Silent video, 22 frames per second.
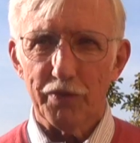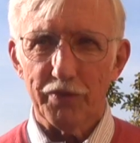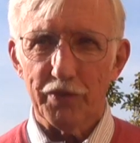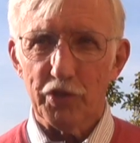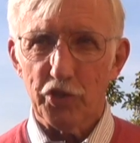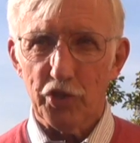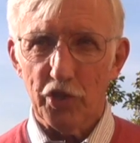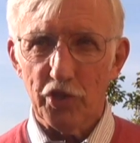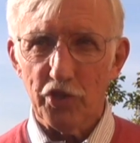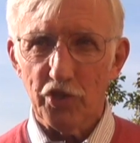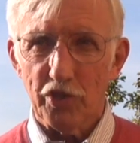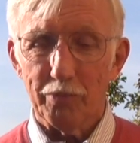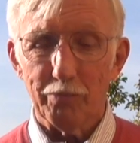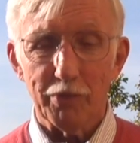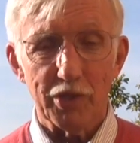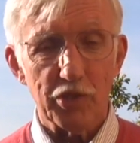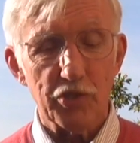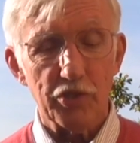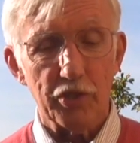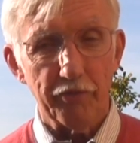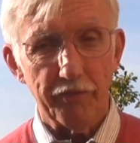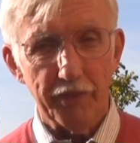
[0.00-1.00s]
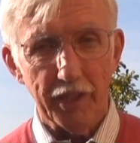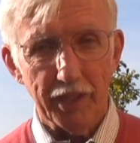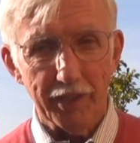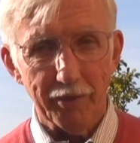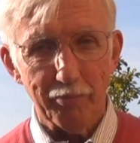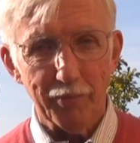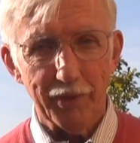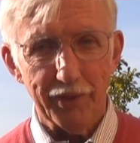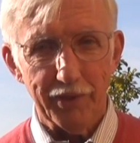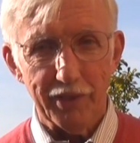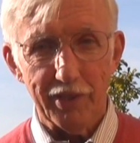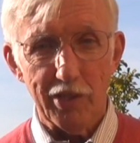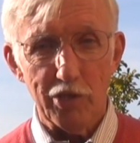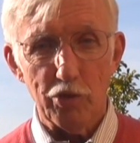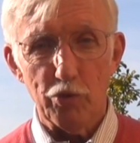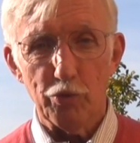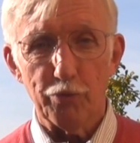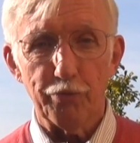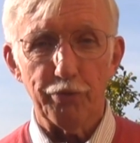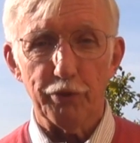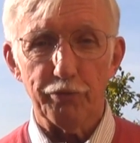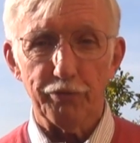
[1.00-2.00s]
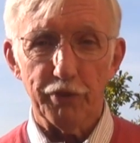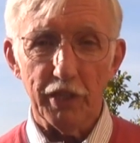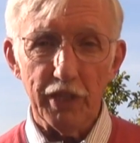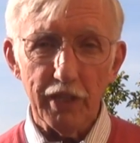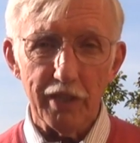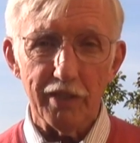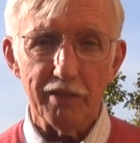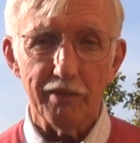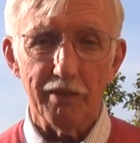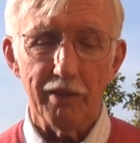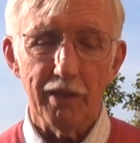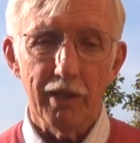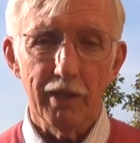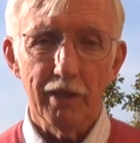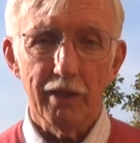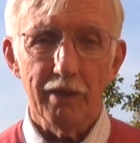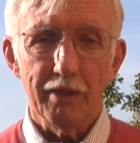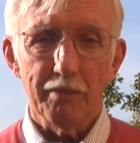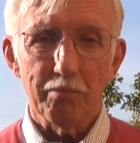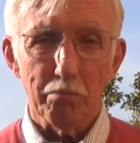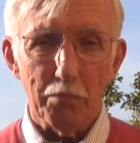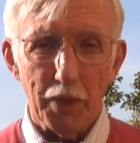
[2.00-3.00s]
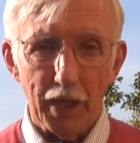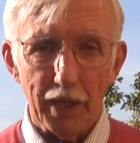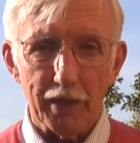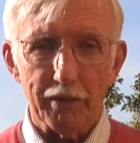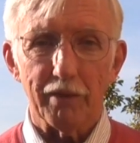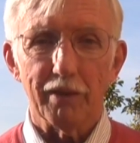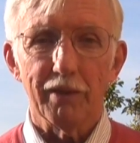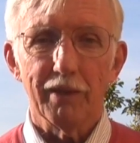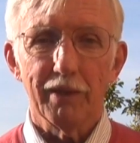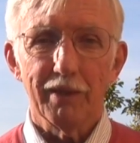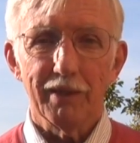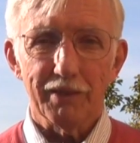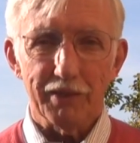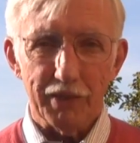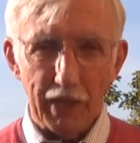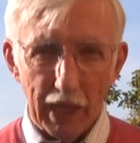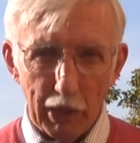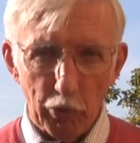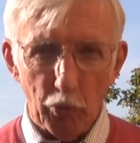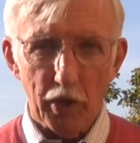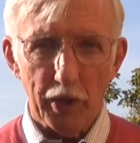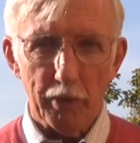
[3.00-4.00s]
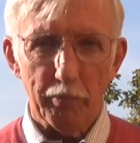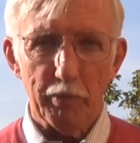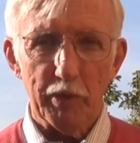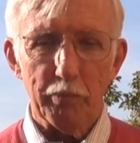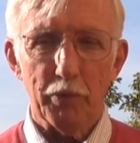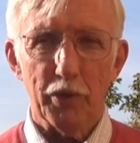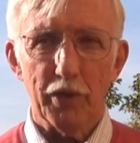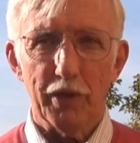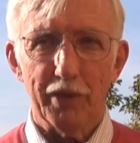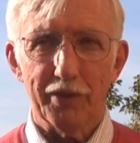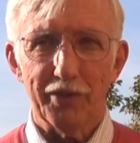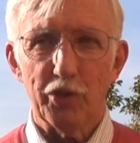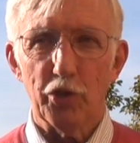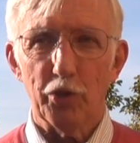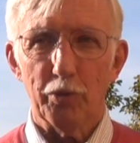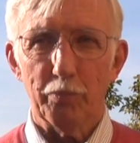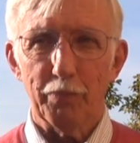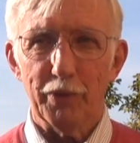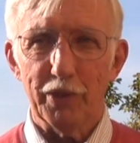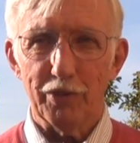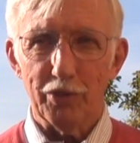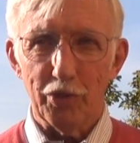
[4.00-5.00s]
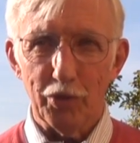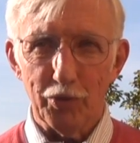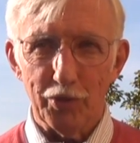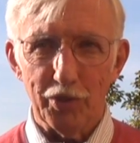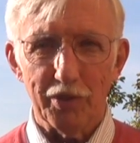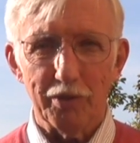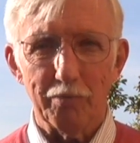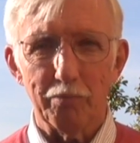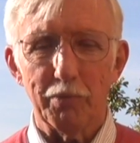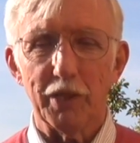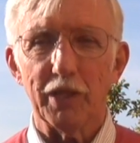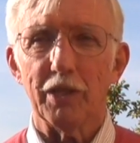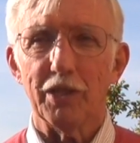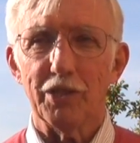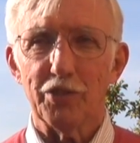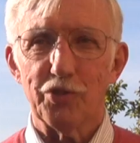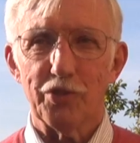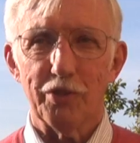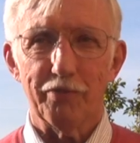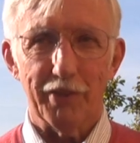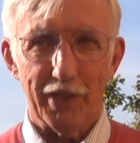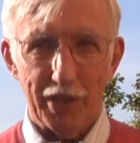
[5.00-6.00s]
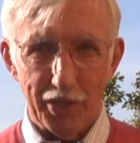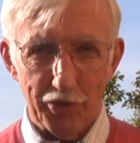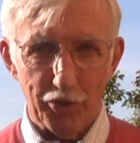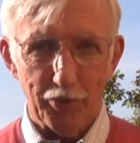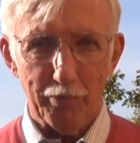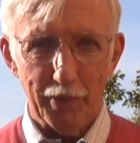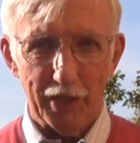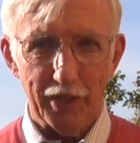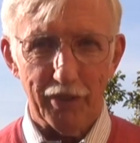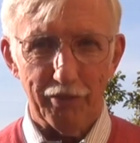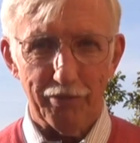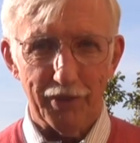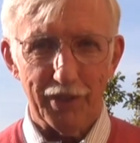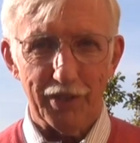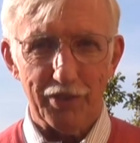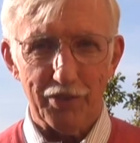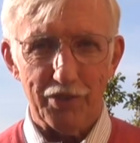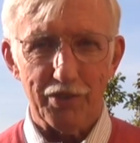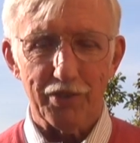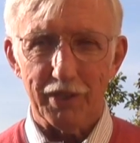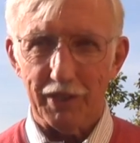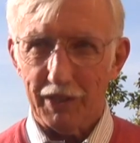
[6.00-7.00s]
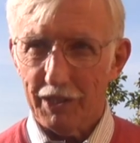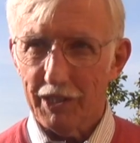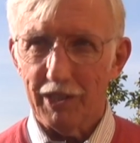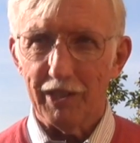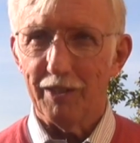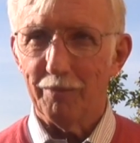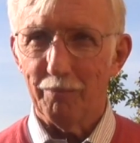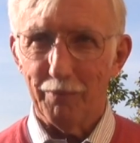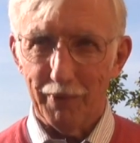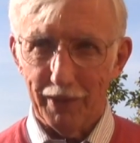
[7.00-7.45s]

of the system as developed by the EU-15, but they want to be part of the European Union because of other benefits that come,